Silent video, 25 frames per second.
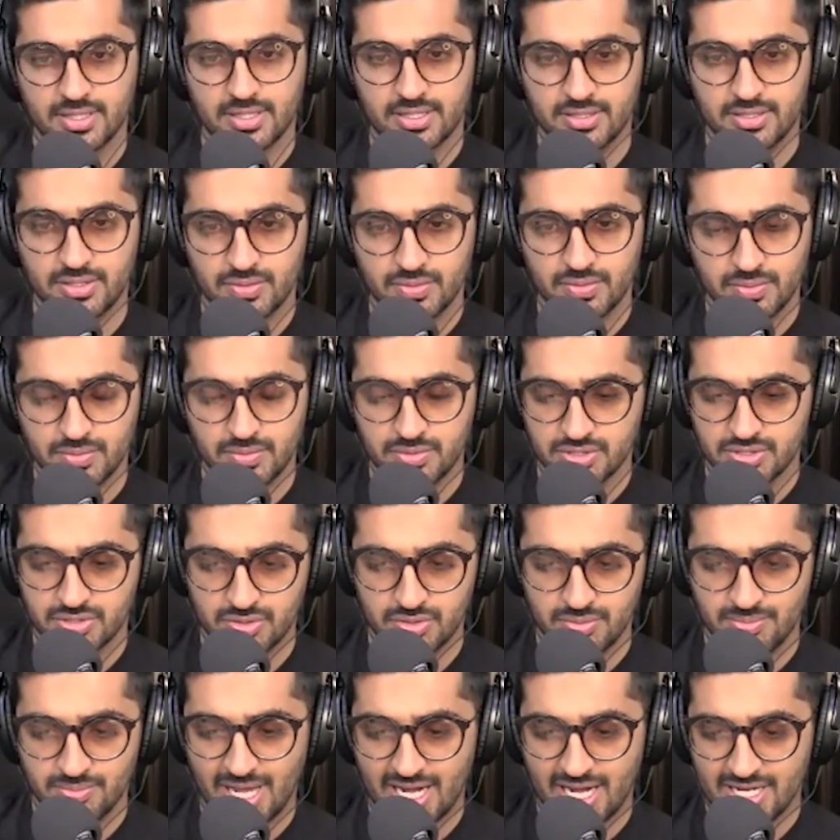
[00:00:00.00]
Like, do you just
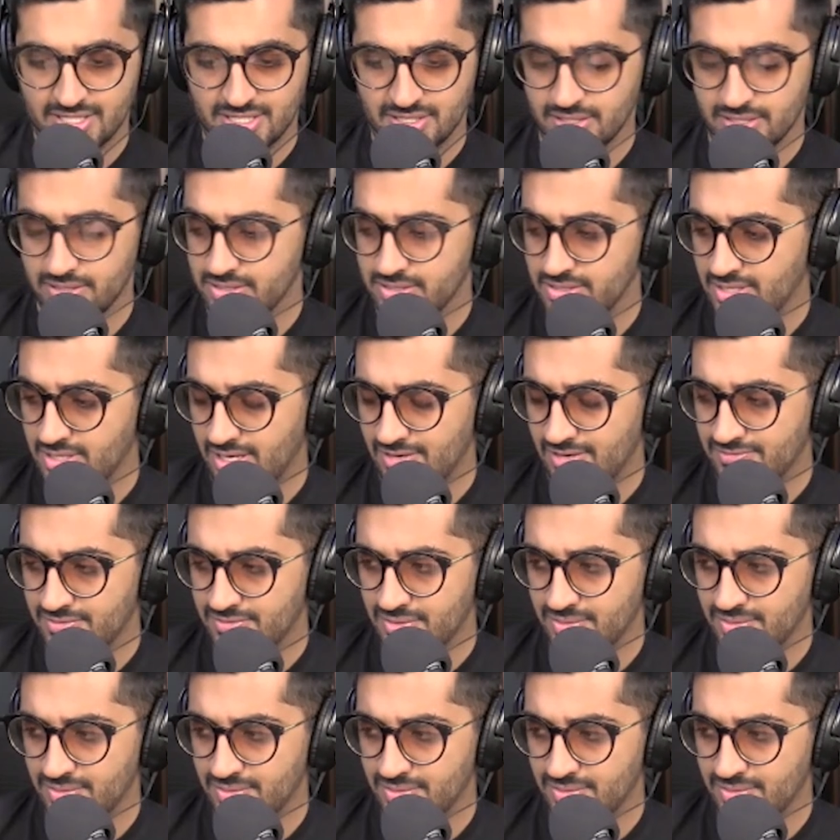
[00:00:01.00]
do managerial stuff?